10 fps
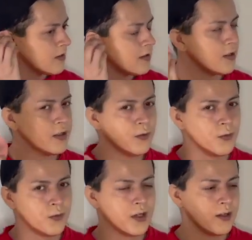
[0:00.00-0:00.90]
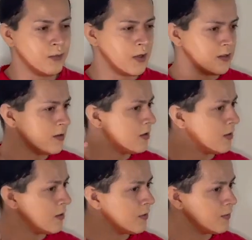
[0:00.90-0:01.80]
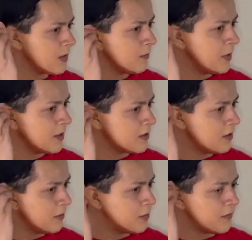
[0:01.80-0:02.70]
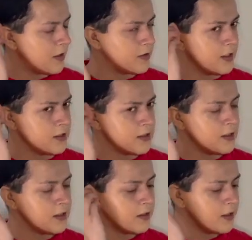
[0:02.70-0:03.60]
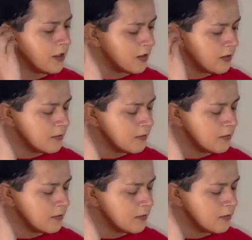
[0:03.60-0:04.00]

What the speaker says: So you really want to make sure you put foundation in your ear.